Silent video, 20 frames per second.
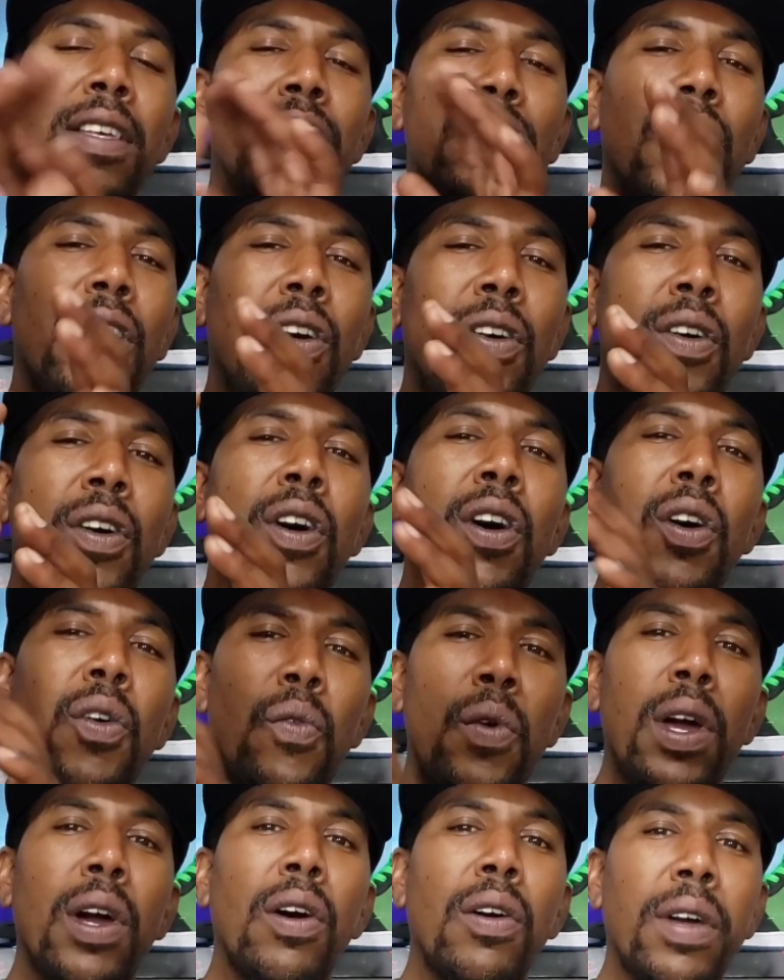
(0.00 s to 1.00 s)
So
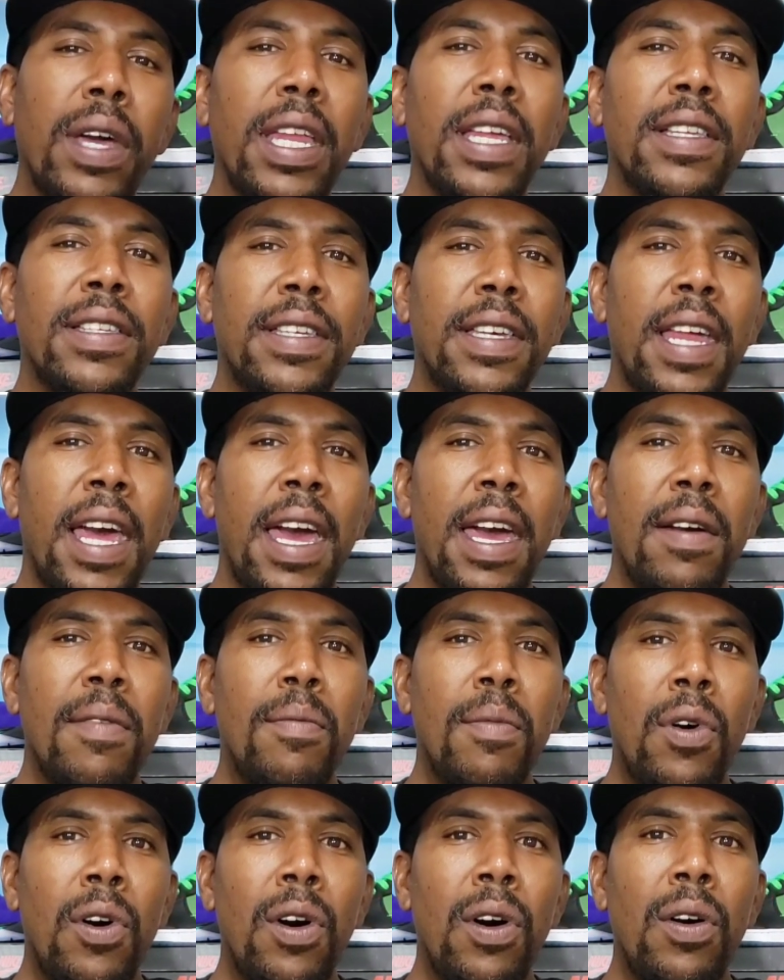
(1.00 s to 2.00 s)
we're going to get into
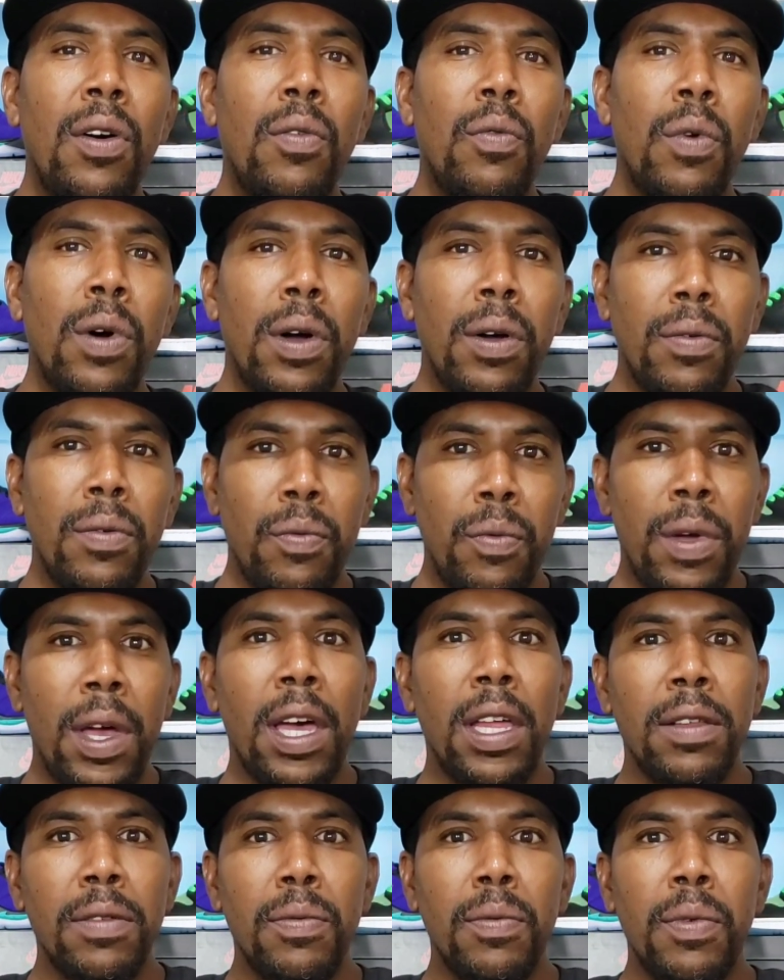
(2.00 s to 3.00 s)
that more when
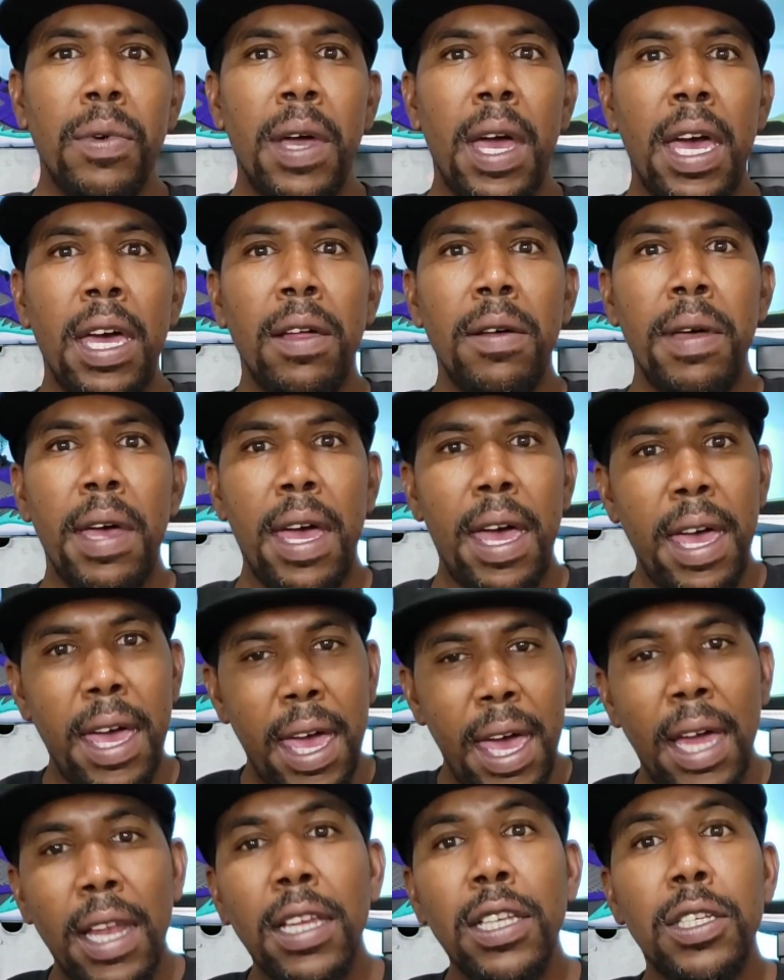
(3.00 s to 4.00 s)
we're
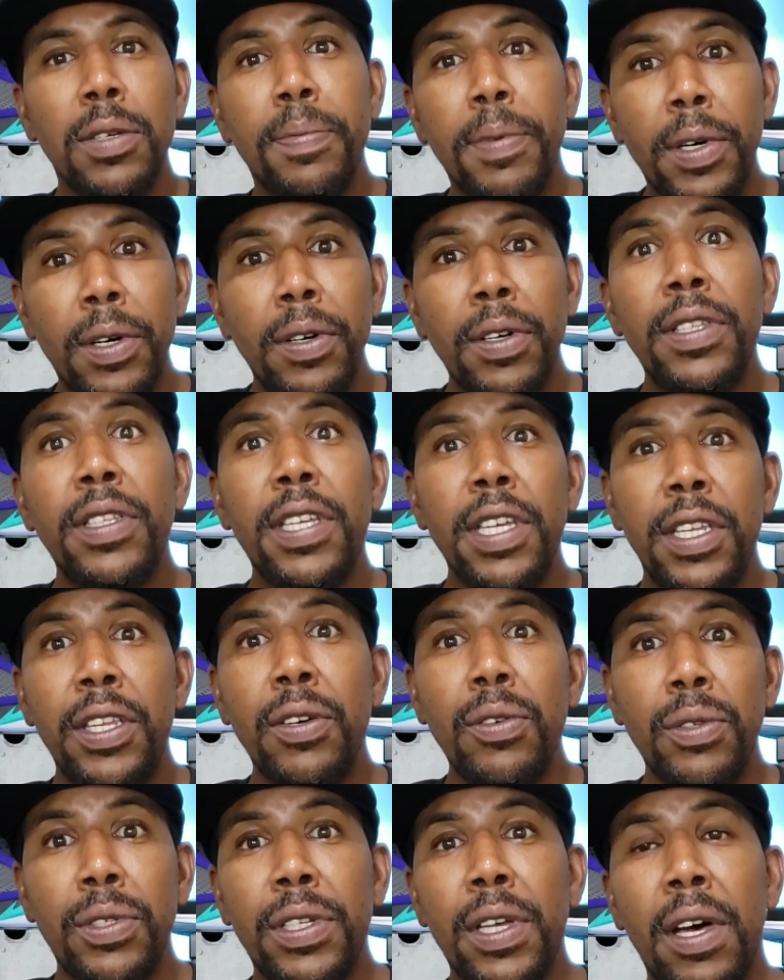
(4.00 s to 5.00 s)
eligible to
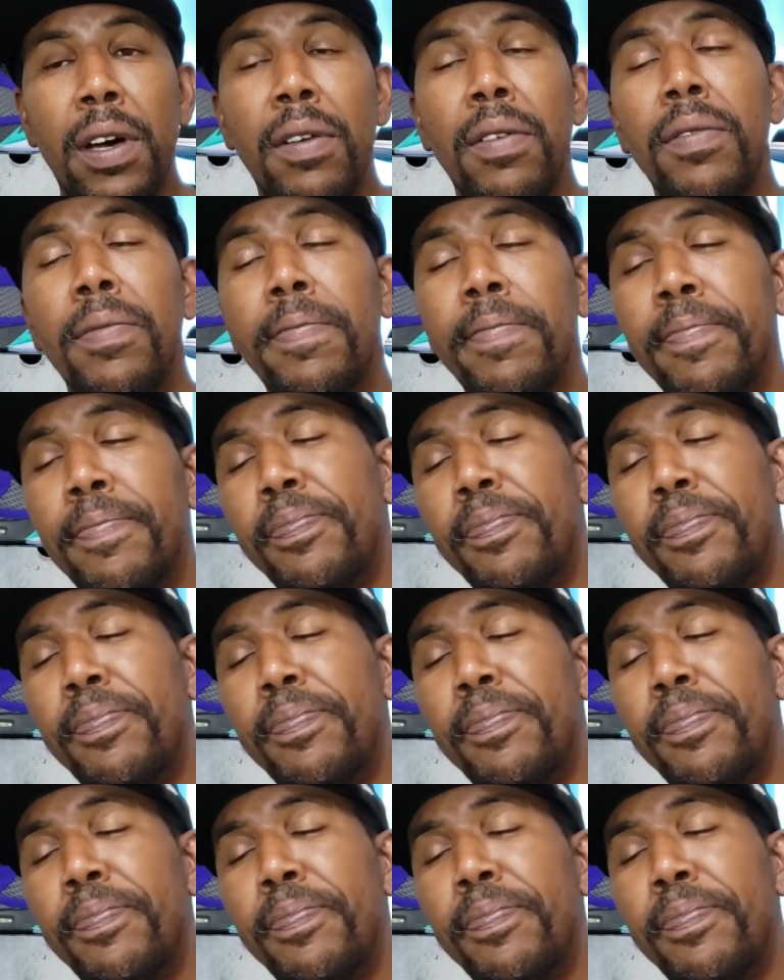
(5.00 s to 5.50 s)
do so.